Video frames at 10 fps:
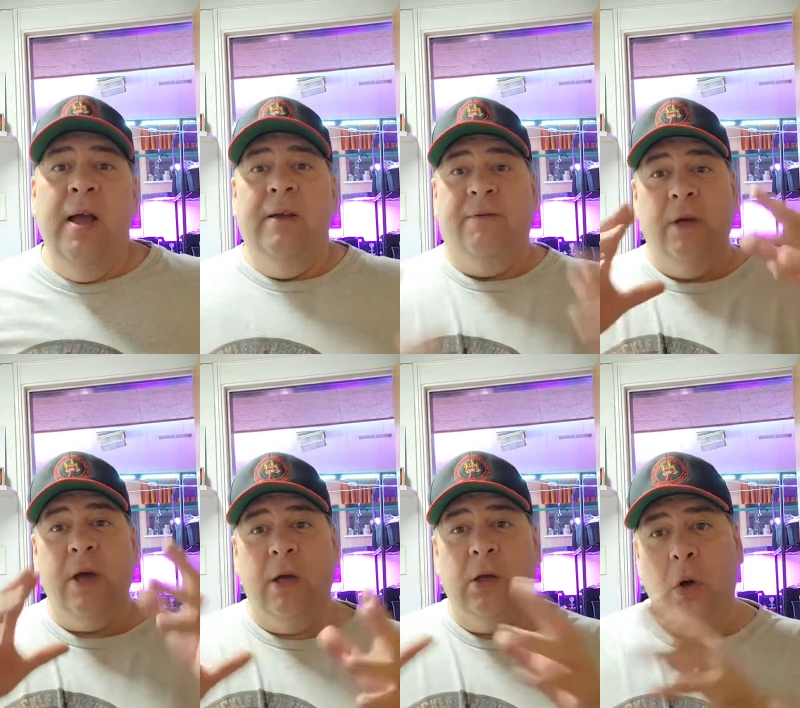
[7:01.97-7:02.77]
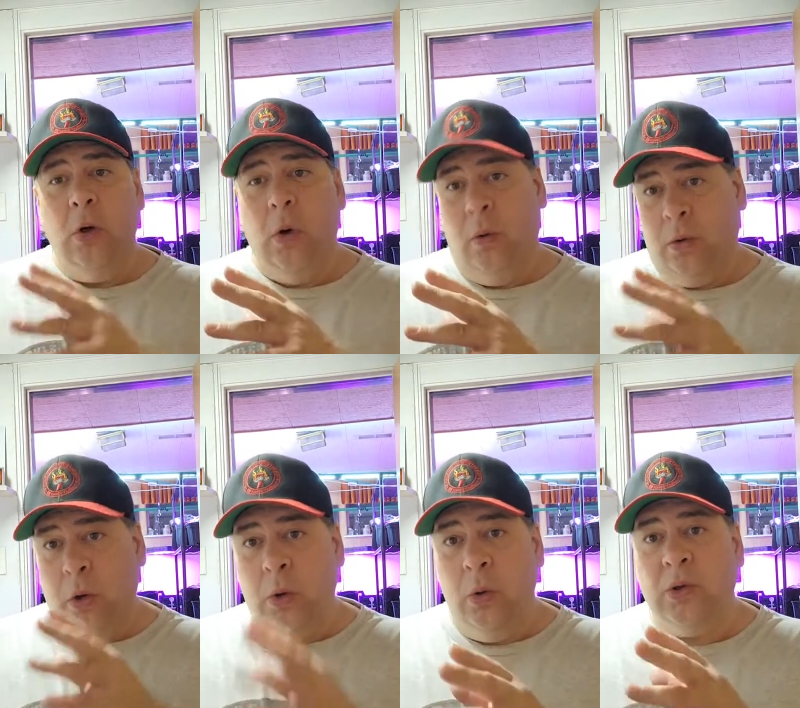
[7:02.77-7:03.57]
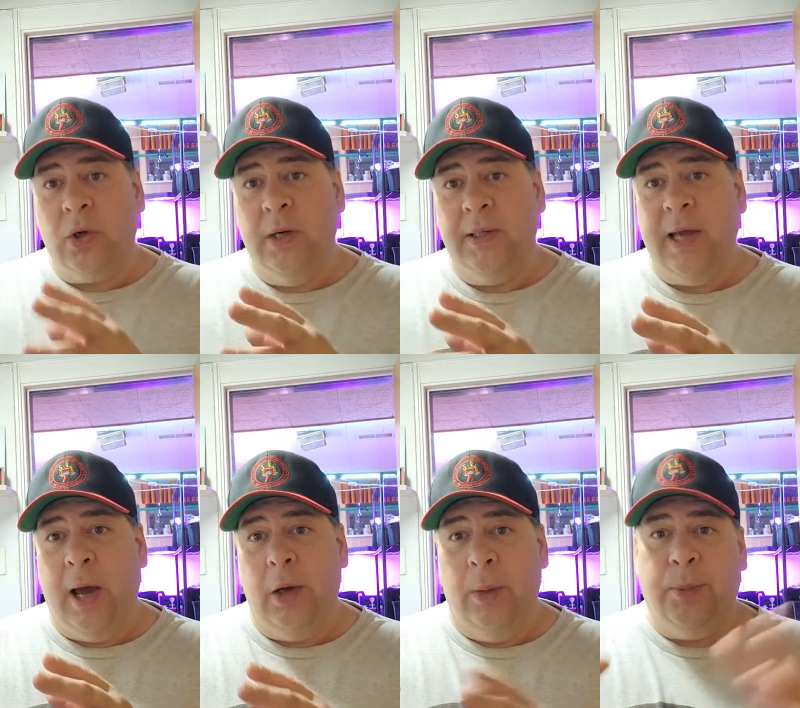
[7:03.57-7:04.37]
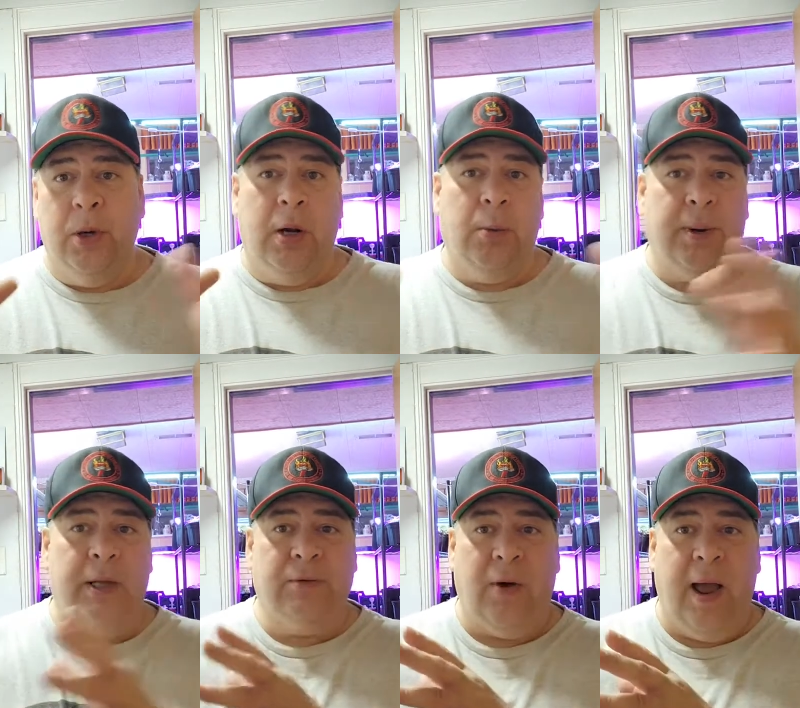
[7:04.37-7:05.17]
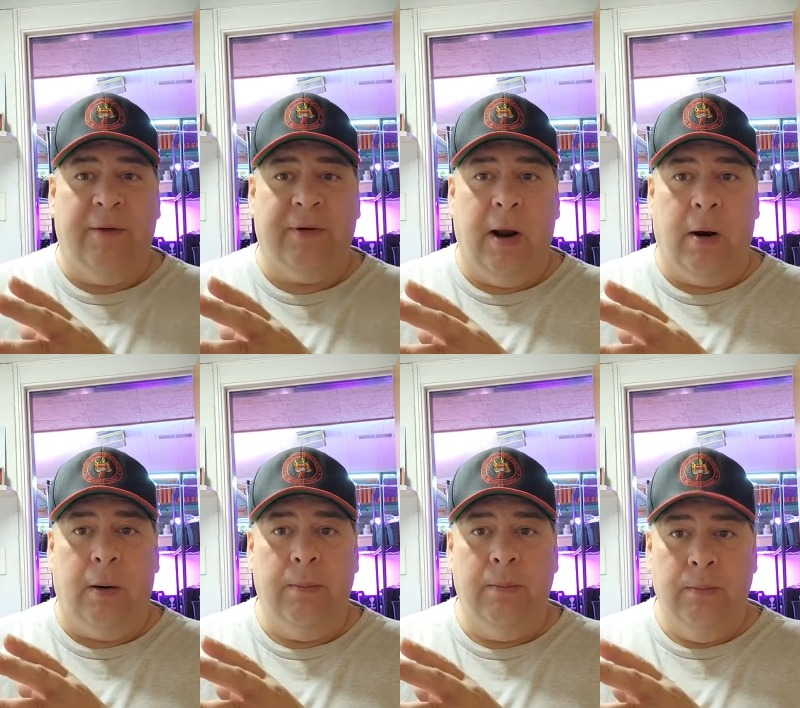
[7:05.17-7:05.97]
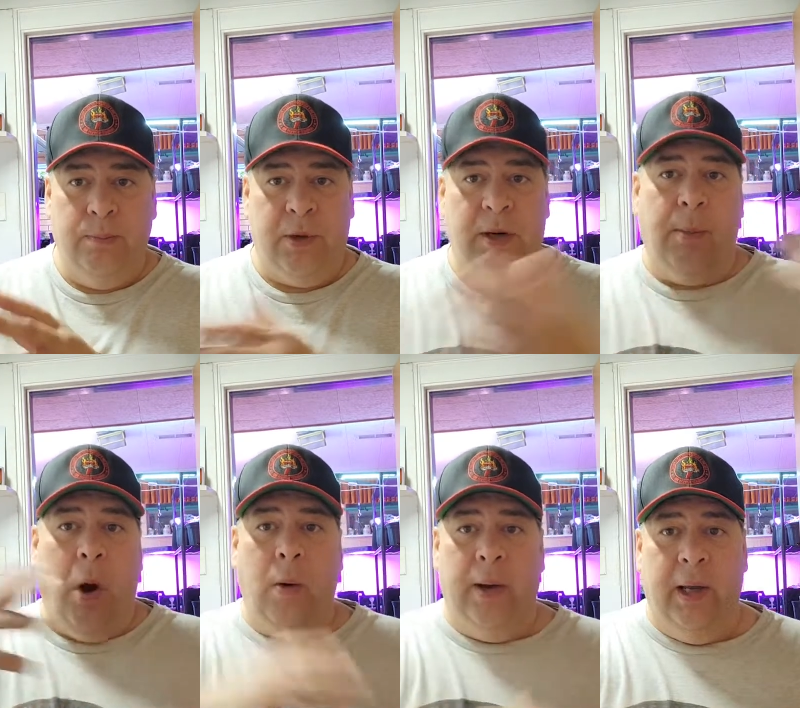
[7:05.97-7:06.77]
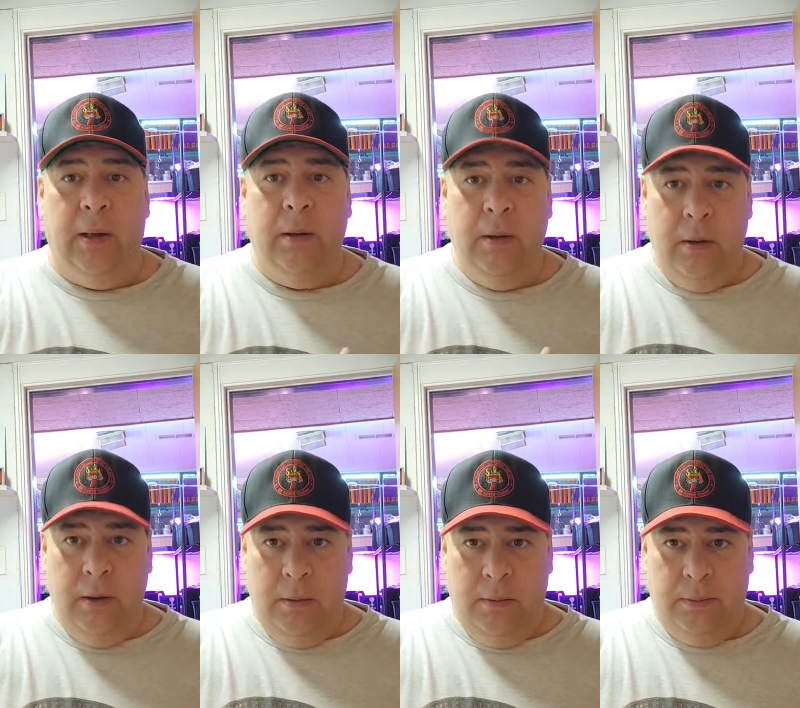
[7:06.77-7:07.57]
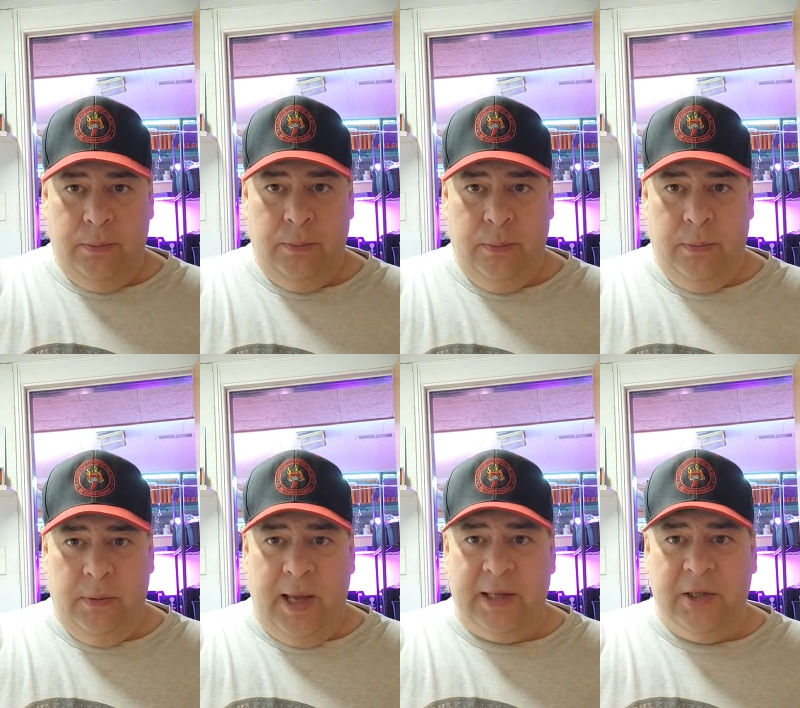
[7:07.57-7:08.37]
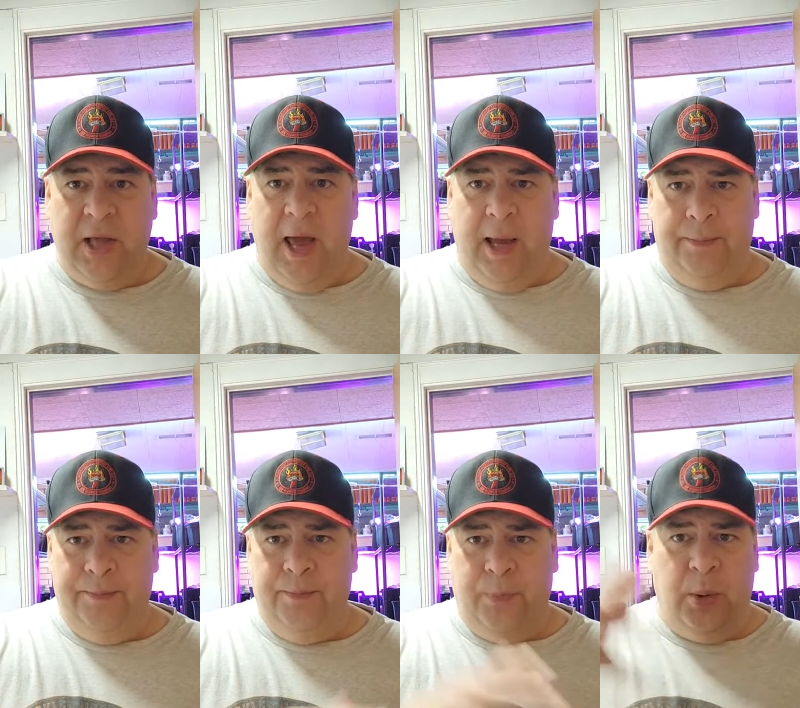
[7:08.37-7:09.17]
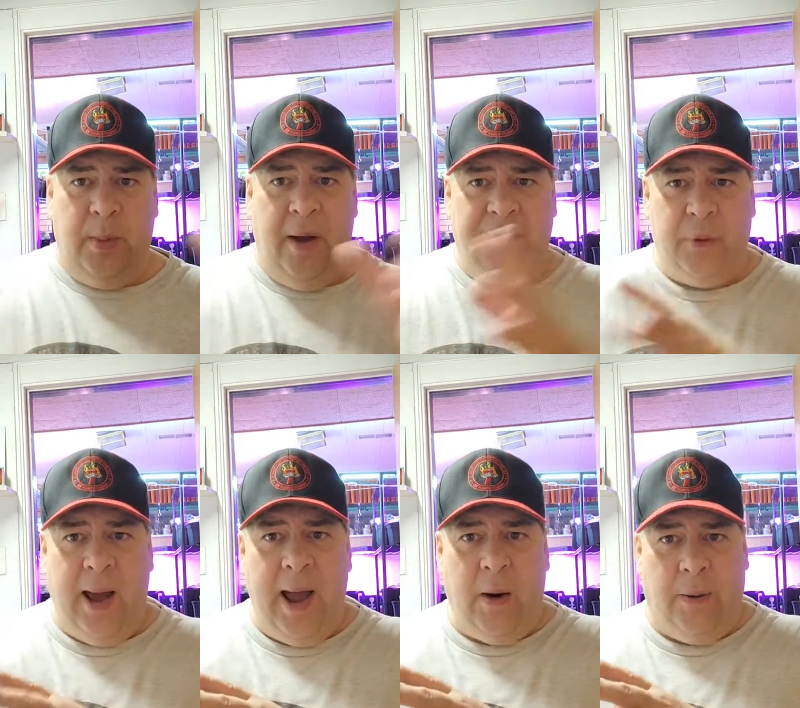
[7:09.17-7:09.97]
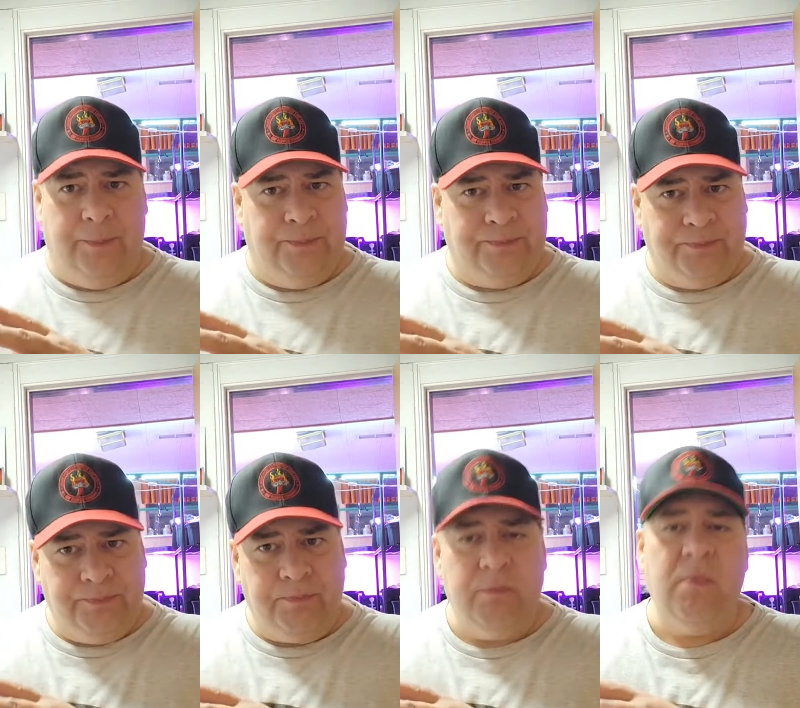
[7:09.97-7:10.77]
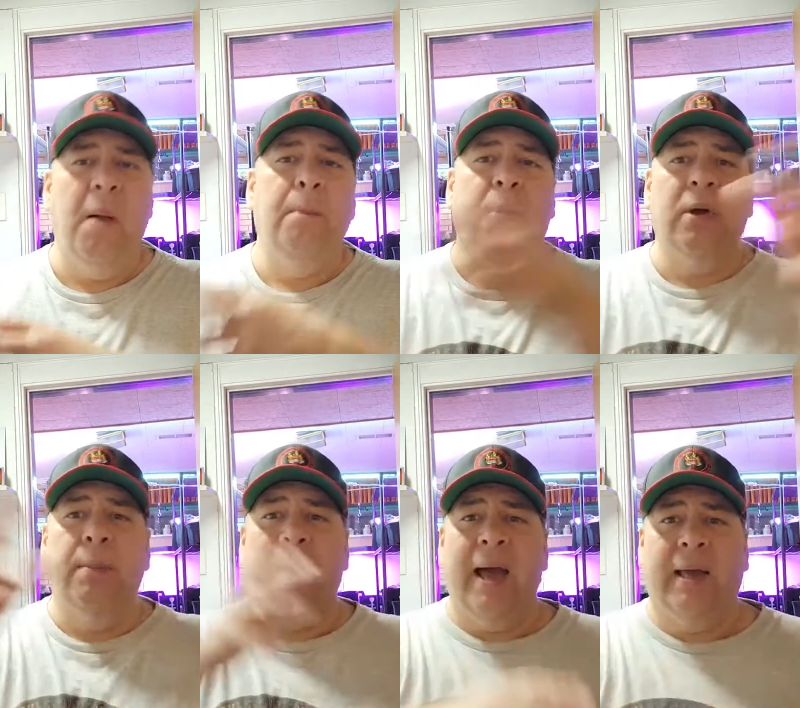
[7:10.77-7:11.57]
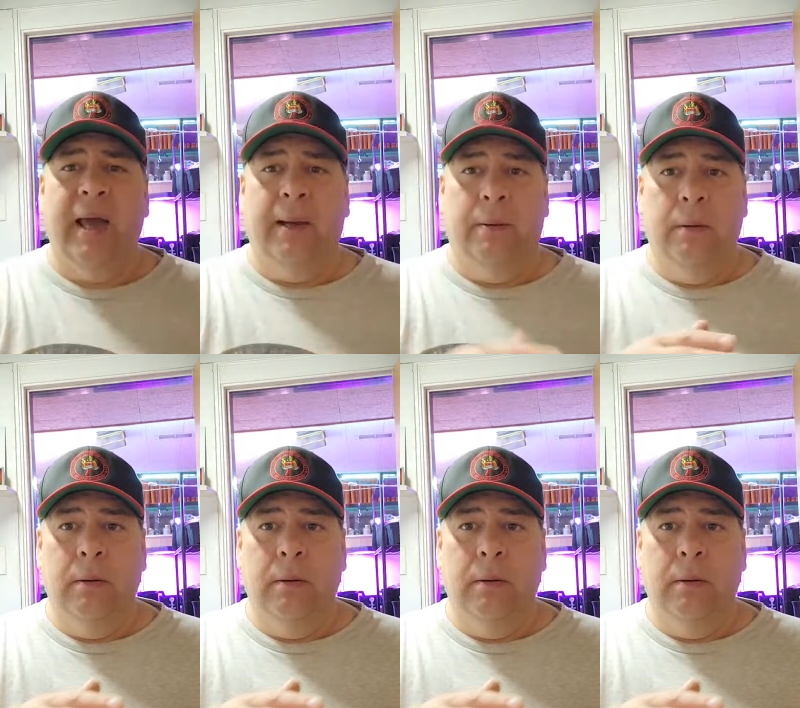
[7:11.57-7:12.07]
If you go to Google, Google's going to tell you, put out your plants for half an hour. Bring them all in. Next day, put them out for an hour. Put them back in.